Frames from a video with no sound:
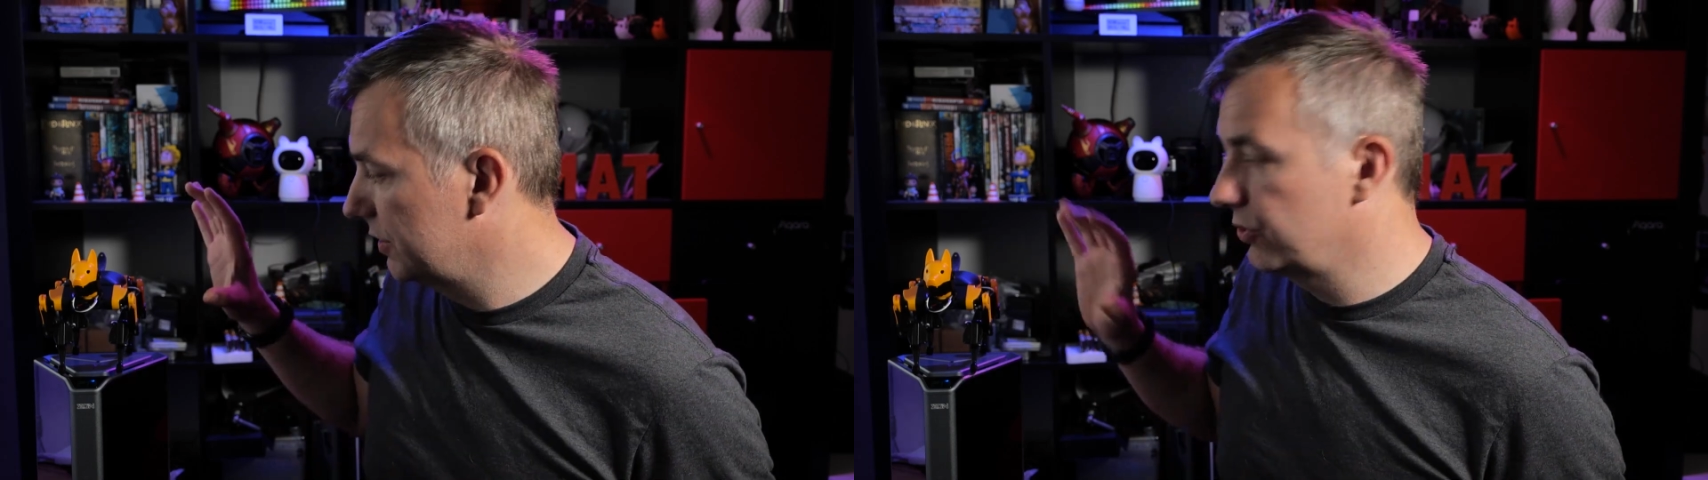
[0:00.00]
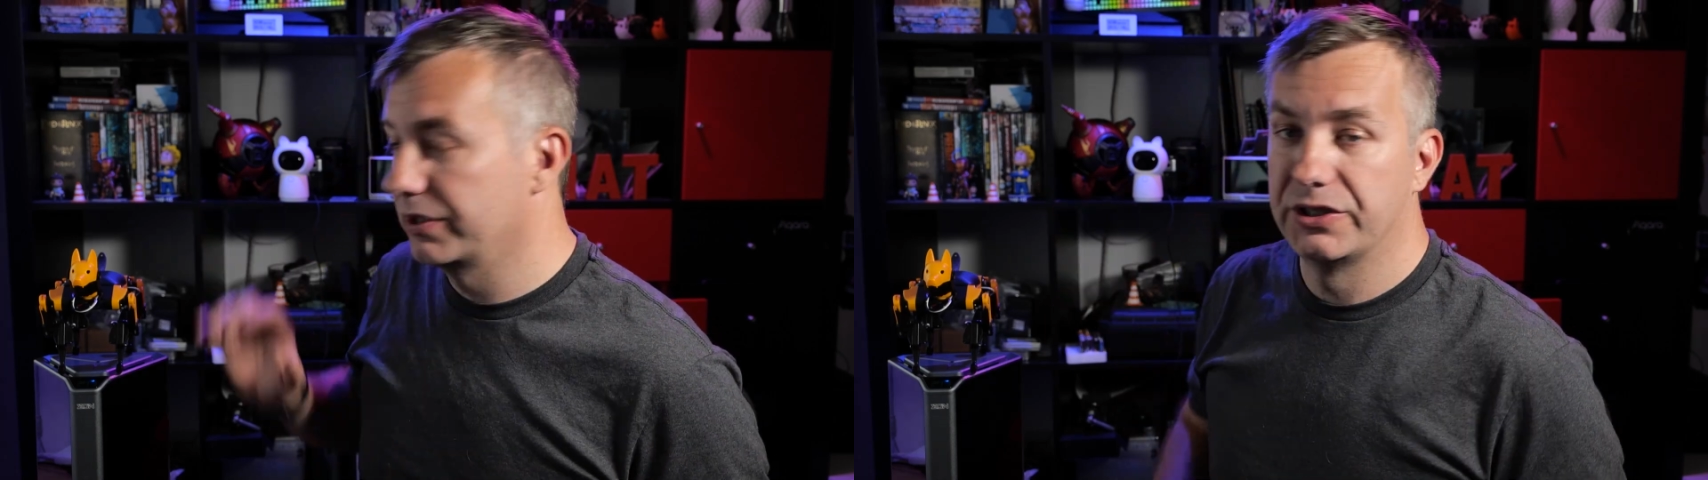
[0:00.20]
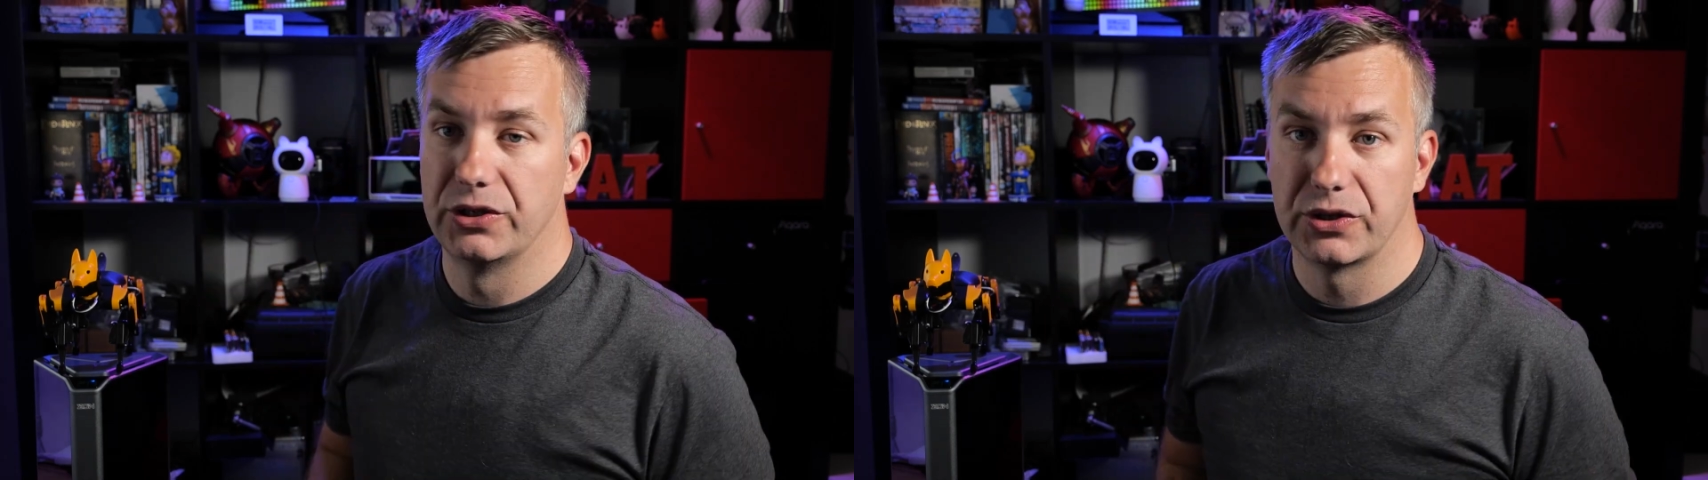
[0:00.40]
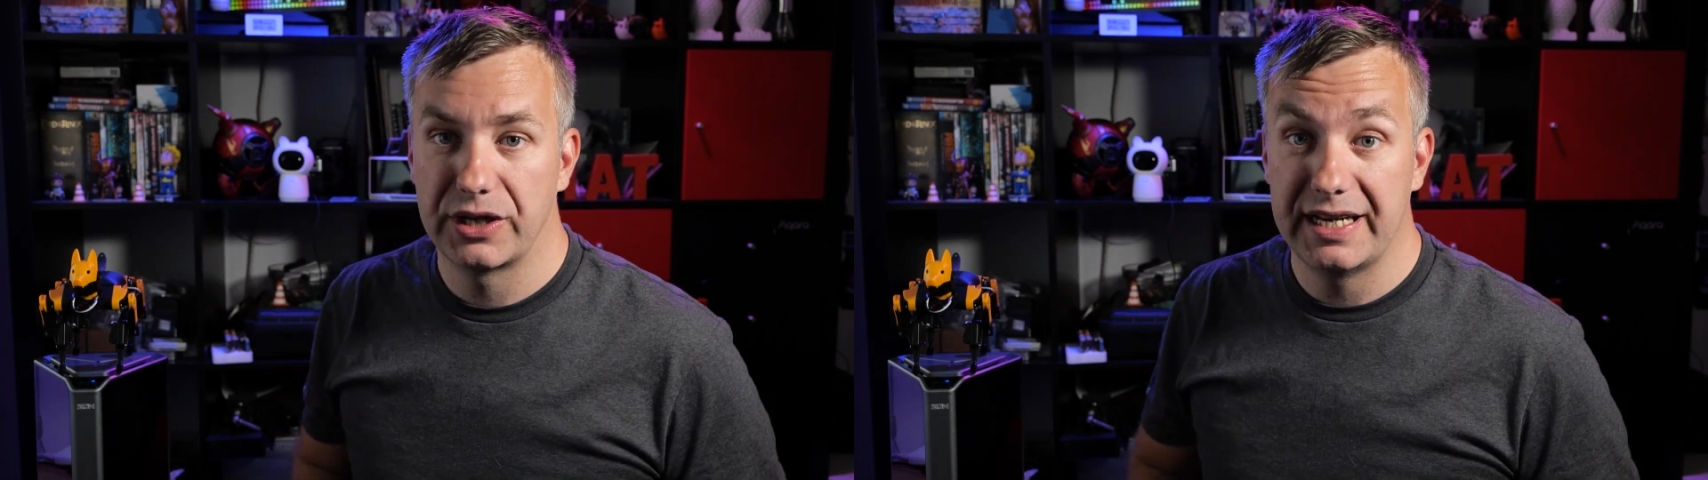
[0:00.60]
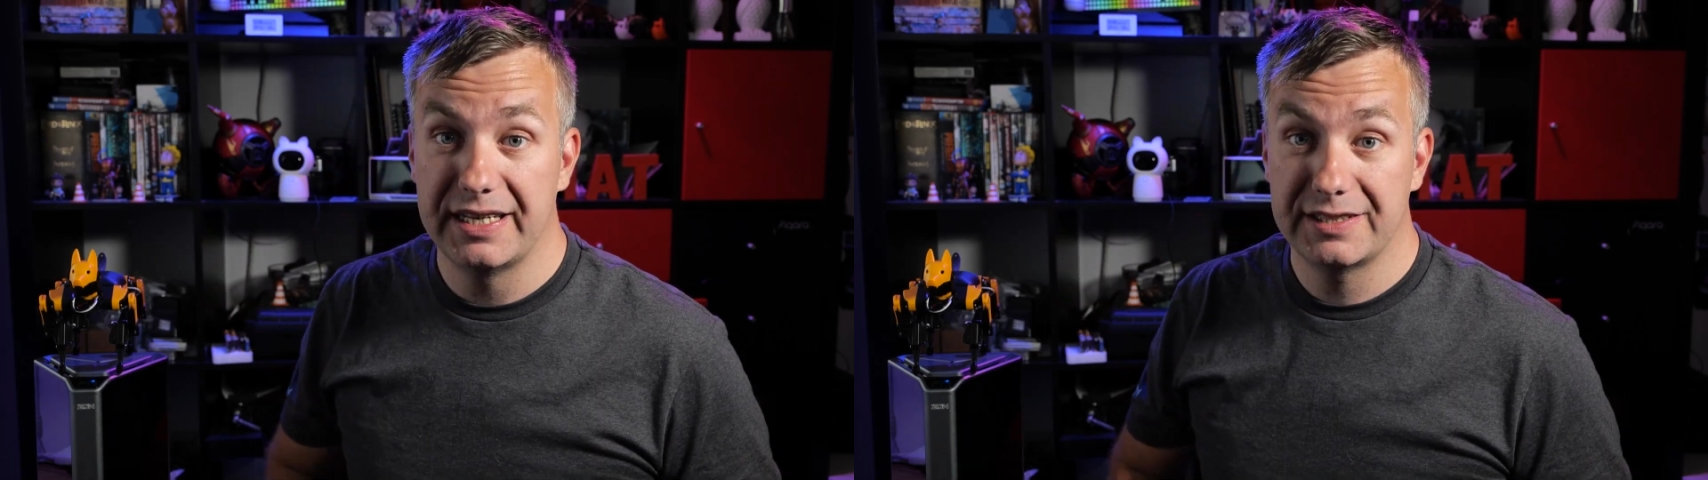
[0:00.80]
to the dog
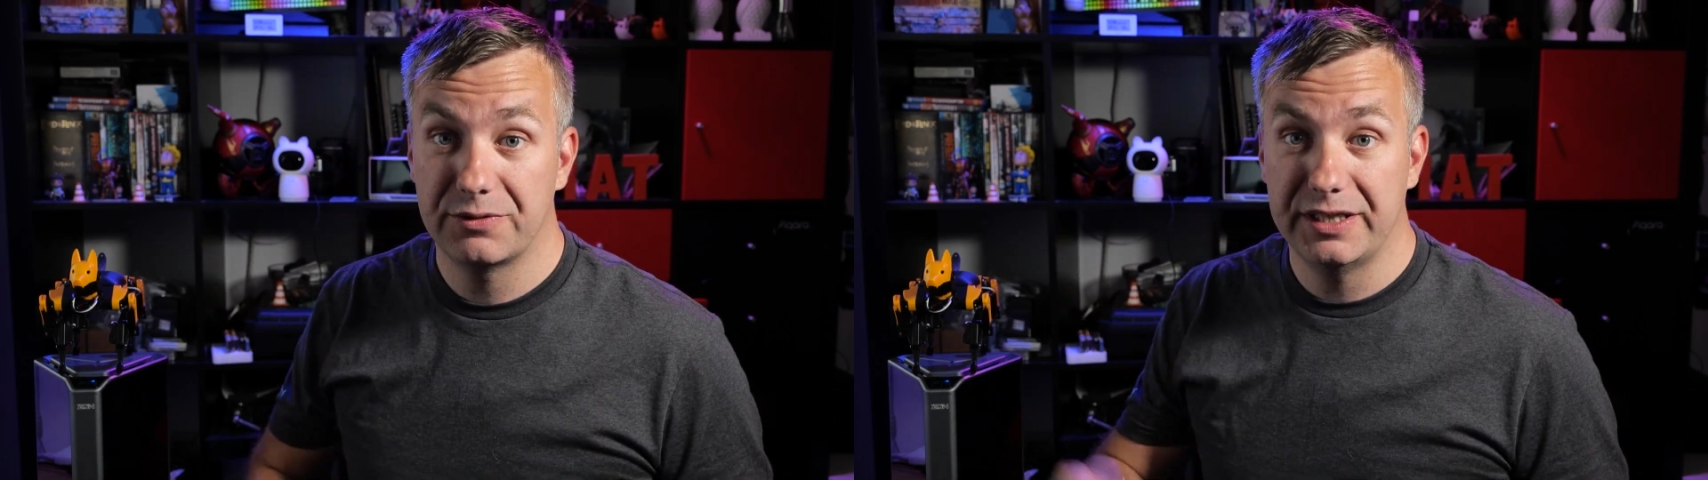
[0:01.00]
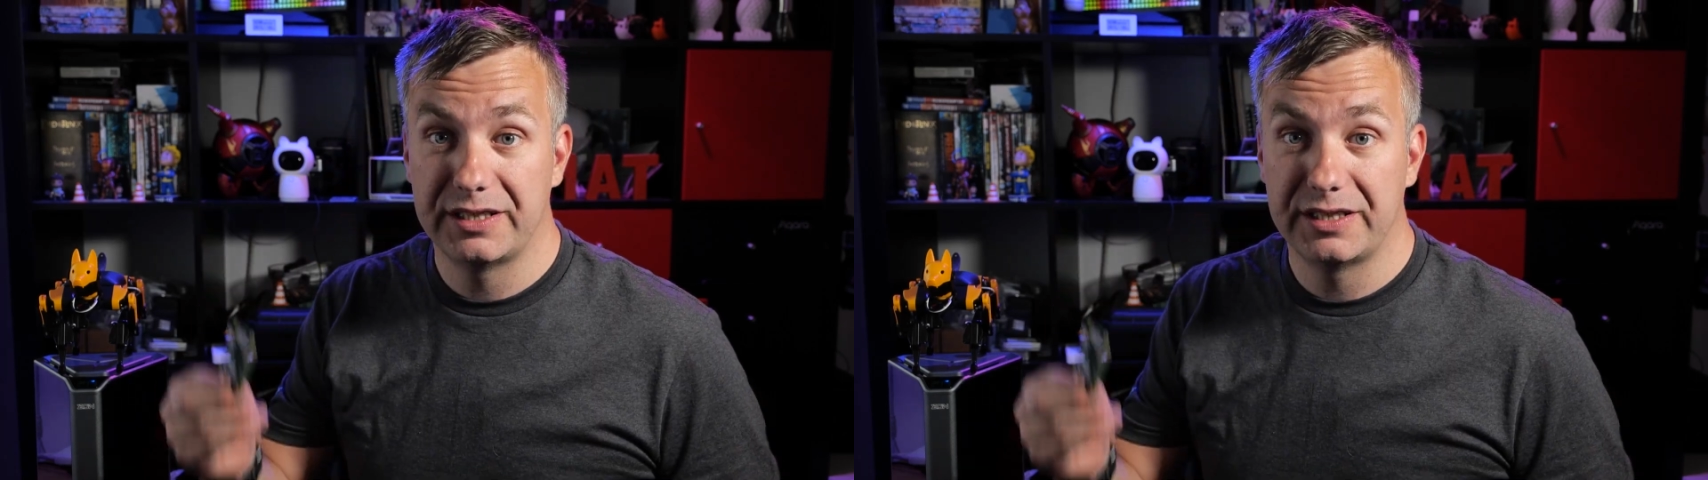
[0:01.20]
is right